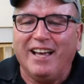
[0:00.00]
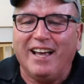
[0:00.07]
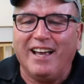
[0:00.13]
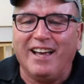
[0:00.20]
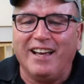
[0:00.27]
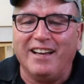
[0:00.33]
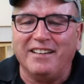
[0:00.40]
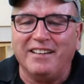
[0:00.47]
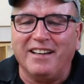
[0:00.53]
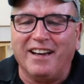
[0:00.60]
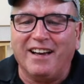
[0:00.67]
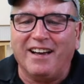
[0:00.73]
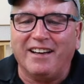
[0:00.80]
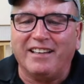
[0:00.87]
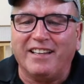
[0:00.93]
And
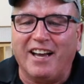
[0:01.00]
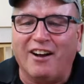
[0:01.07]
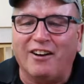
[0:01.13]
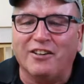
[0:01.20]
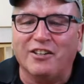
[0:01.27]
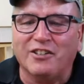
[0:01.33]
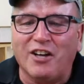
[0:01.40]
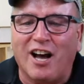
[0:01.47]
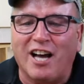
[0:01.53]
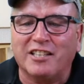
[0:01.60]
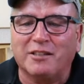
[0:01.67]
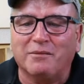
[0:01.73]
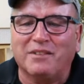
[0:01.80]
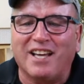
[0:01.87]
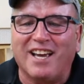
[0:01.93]
calendar's awesome.